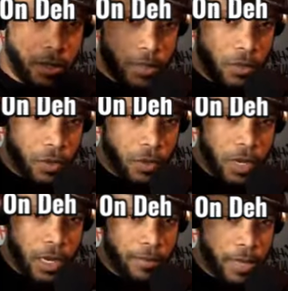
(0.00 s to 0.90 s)
us know
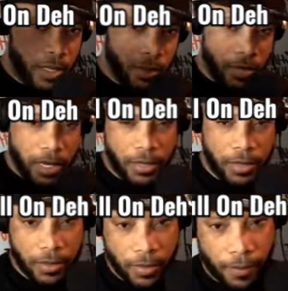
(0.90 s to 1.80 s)
all our mates,
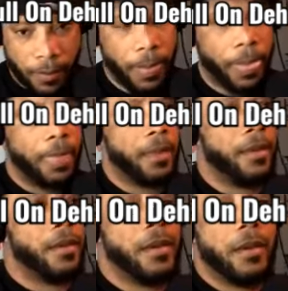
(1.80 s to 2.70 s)
right?
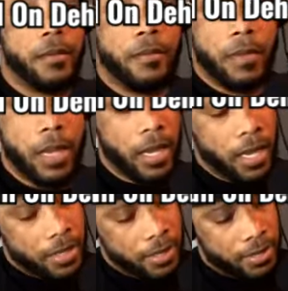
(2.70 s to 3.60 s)
My
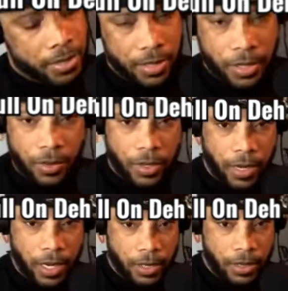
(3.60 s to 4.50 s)
add Sione,
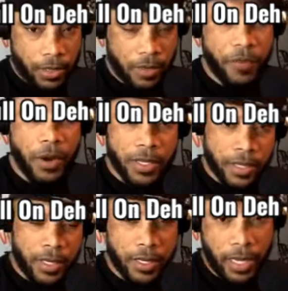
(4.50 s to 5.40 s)
right? So for
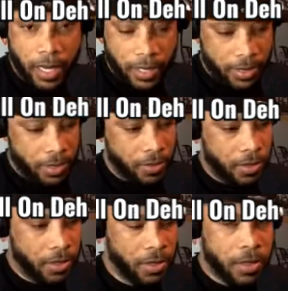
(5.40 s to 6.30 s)
instance, I add
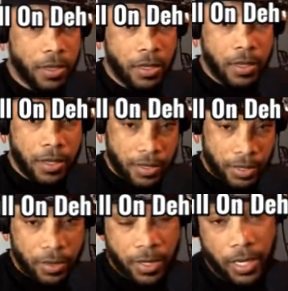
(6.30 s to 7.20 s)
Sione.
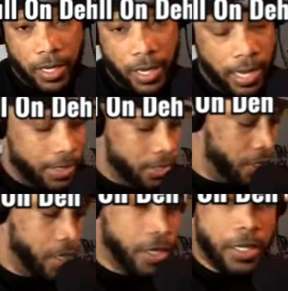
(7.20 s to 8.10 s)
Sione add
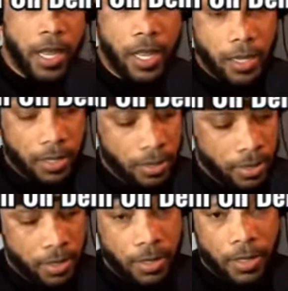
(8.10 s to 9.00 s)
Archie Shagata.
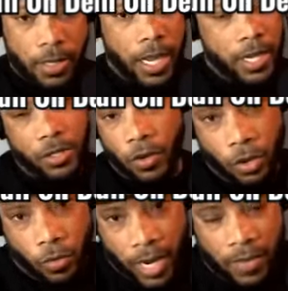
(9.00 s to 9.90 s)
And it's
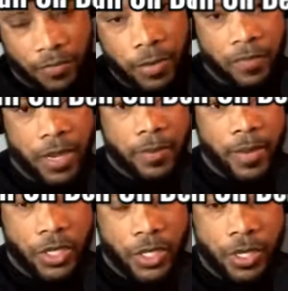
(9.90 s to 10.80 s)
only right for me for
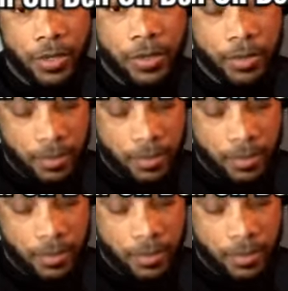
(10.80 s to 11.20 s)
add back chin.